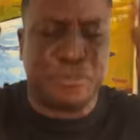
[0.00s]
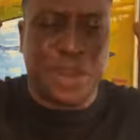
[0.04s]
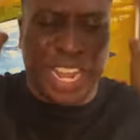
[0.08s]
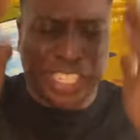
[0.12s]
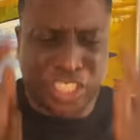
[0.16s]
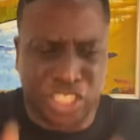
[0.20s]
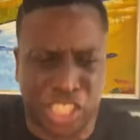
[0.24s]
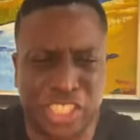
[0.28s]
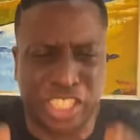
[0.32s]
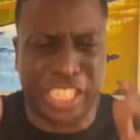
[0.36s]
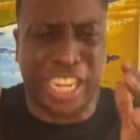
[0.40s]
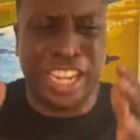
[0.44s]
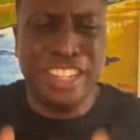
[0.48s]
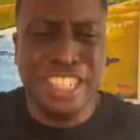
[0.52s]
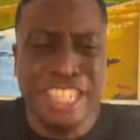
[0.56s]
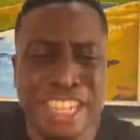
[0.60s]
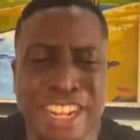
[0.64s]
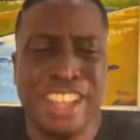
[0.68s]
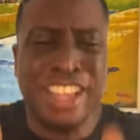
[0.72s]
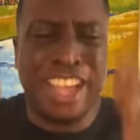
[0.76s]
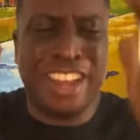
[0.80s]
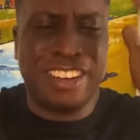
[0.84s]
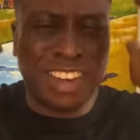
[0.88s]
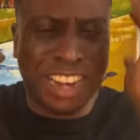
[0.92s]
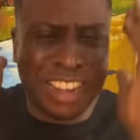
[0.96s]
capacity
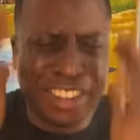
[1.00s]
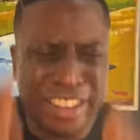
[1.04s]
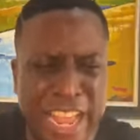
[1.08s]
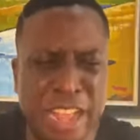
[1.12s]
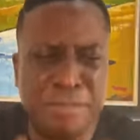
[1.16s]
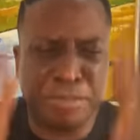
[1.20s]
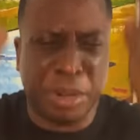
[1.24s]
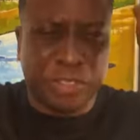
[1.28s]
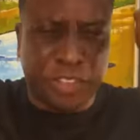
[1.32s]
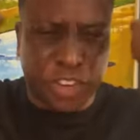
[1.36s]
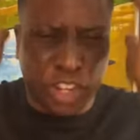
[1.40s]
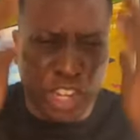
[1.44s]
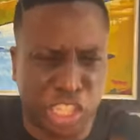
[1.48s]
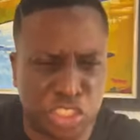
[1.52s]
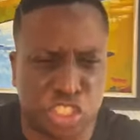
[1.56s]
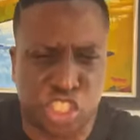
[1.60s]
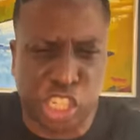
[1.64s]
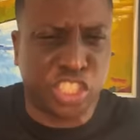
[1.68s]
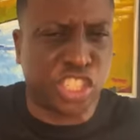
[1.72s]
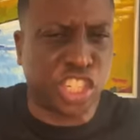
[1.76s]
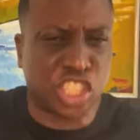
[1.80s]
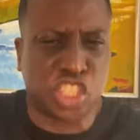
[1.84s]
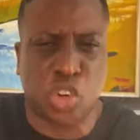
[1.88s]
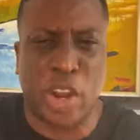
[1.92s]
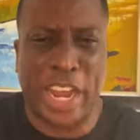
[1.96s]
in the name of the
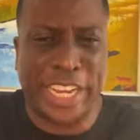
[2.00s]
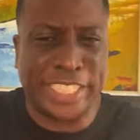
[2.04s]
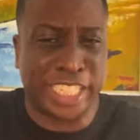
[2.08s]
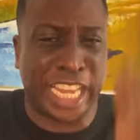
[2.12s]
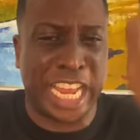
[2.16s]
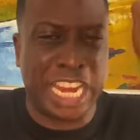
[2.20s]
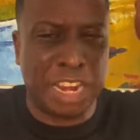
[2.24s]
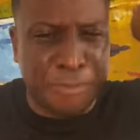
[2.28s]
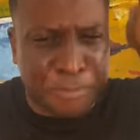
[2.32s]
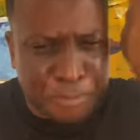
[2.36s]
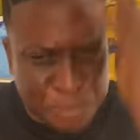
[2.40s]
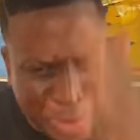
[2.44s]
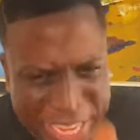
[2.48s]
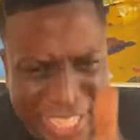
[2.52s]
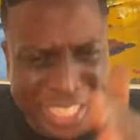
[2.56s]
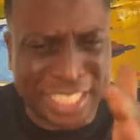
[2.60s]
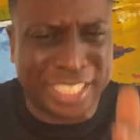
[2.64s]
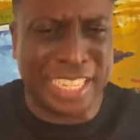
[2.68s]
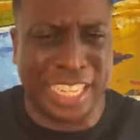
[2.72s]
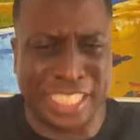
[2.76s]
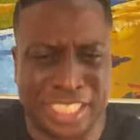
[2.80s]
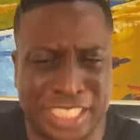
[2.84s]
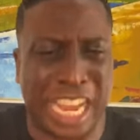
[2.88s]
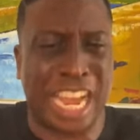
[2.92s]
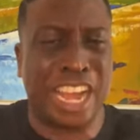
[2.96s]
Lord Jesus Christ. In
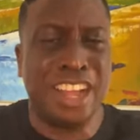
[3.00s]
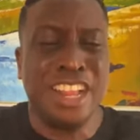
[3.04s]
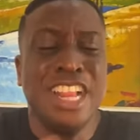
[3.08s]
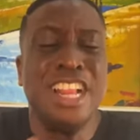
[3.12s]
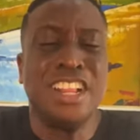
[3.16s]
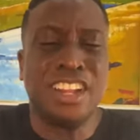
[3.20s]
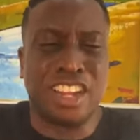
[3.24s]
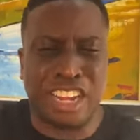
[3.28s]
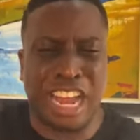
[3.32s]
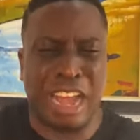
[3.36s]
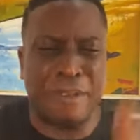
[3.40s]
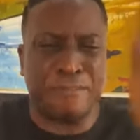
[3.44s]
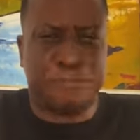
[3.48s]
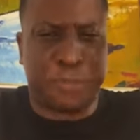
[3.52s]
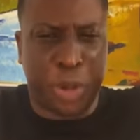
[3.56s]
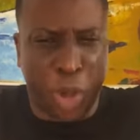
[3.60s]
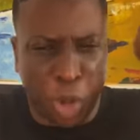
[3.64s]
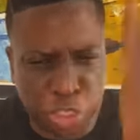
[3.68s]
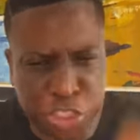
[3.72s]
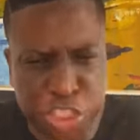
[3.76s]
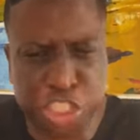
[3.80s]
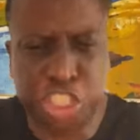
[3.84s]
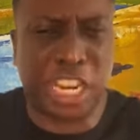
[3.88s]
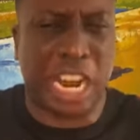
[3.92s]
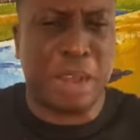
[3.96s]
business,
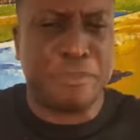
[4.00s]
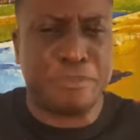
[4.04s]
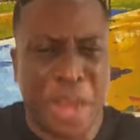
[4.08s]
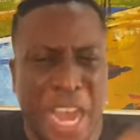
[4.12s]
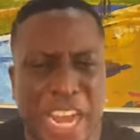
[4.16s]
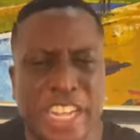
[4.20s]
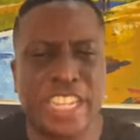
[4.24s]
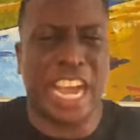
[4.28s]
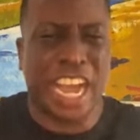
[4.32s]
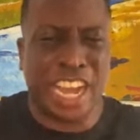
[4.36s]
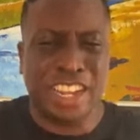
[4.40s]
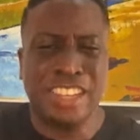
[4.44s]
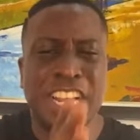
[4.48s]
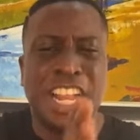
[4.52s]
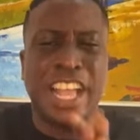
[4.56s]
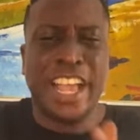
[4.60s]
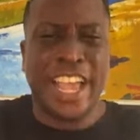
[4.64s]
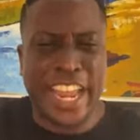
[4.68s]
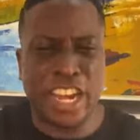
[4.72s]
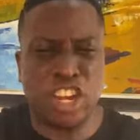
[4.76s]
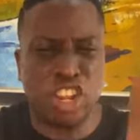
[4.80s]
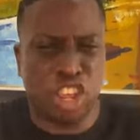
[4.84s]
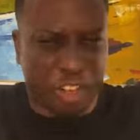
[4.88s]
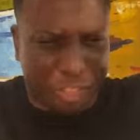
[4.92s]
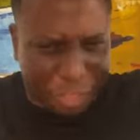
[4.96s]

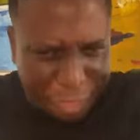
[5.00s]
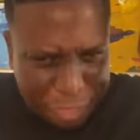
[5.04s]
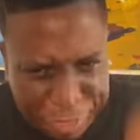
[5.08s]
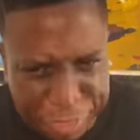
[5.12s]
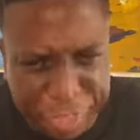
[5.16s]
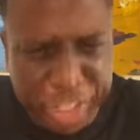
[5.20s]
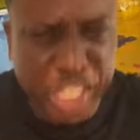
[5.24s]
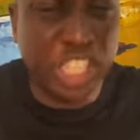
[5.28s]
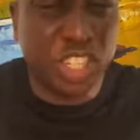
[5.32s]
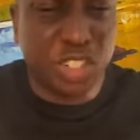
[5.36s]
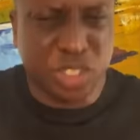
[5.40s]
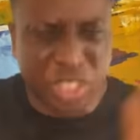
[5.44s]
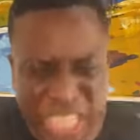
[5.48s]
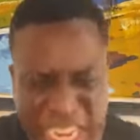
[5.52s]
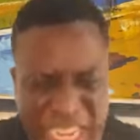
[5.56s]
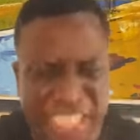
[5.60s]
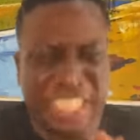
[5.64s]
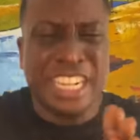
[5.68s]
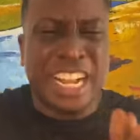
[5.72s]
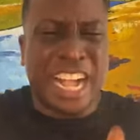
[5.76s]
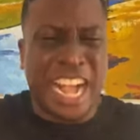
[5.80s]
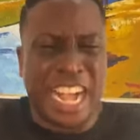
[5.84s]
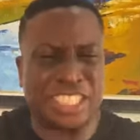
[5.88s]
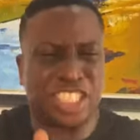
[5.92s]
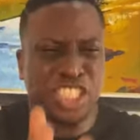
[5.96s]
in your field,
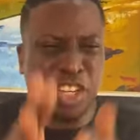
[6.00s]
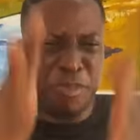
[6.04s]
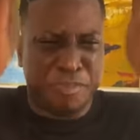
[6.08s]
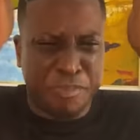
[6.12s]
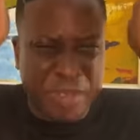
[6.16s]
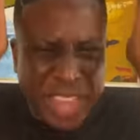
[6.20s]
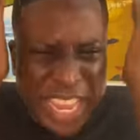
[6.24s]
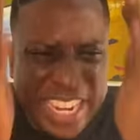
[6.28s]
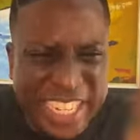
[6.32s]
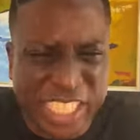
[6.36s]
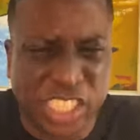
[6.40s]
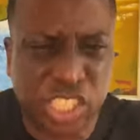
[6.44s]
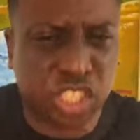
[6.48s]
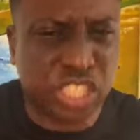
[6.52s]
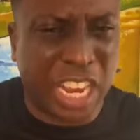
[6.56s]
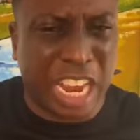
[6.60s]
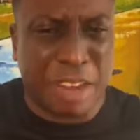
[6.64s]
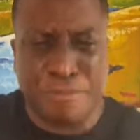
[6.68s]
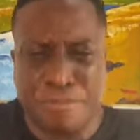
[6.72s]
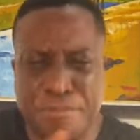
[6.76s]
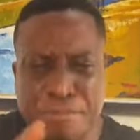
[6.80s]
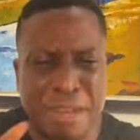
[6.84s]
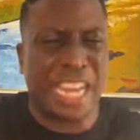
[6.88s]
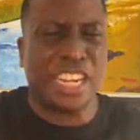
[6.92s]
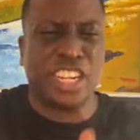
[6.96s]
as a
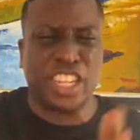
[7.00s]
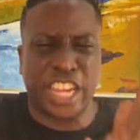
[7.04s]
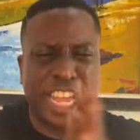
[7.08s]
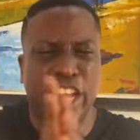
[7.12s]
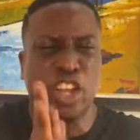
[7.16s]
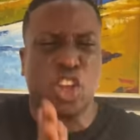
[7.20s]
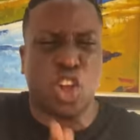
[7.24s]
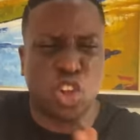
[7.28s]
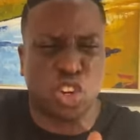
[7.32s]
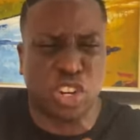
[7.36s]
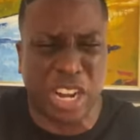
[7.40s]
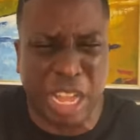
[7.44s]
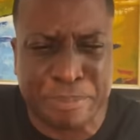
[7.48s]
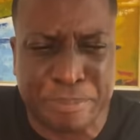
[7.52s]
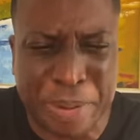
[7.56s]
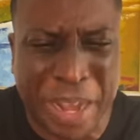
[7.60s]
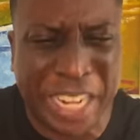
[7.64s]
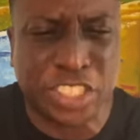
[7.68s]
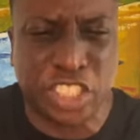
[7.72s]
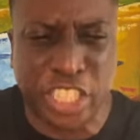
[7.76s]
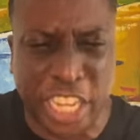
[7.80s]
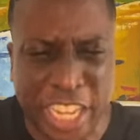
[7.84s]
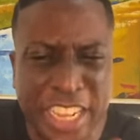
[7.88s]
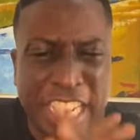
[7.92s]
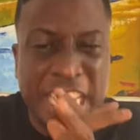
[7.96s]
minister,
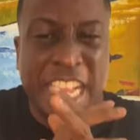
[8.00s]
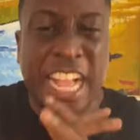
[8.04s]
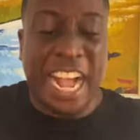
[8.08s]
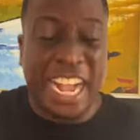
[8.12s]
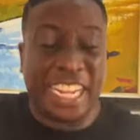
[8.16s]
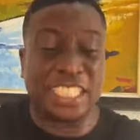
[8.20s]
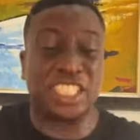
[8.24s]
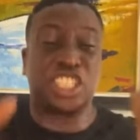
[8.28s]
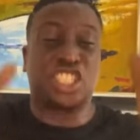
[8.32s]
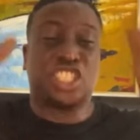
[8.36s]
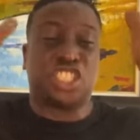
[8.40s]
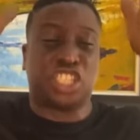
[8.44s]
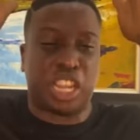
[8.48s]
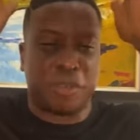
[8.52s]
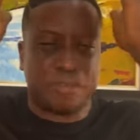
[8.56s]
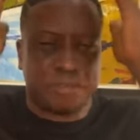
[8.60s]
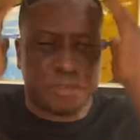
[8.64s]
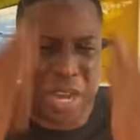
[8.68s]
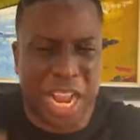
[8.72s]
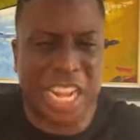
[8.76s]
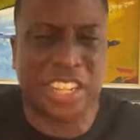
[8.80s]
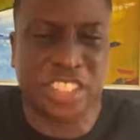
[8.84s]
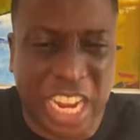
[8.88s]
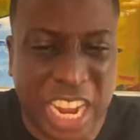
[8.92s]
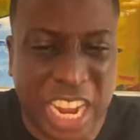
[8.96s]
as a